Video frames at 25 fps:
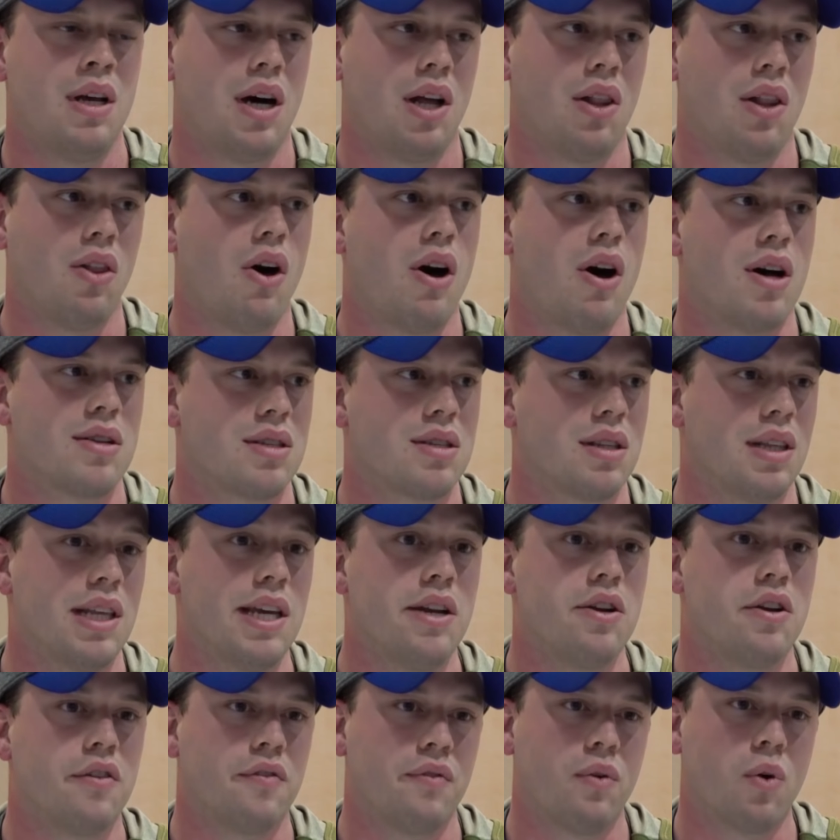It's
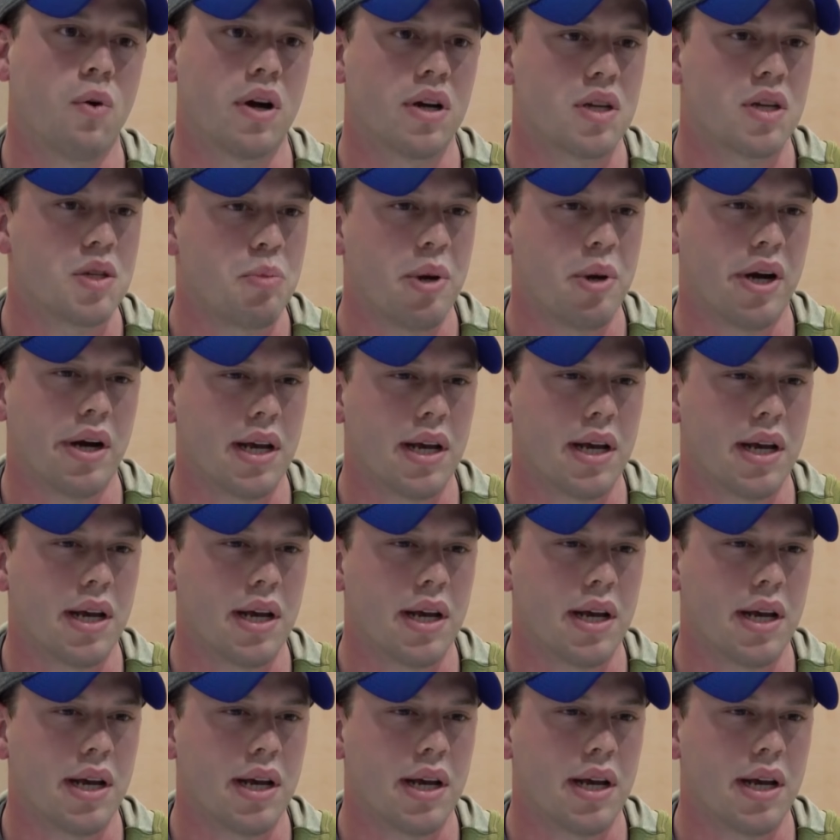digital artistry.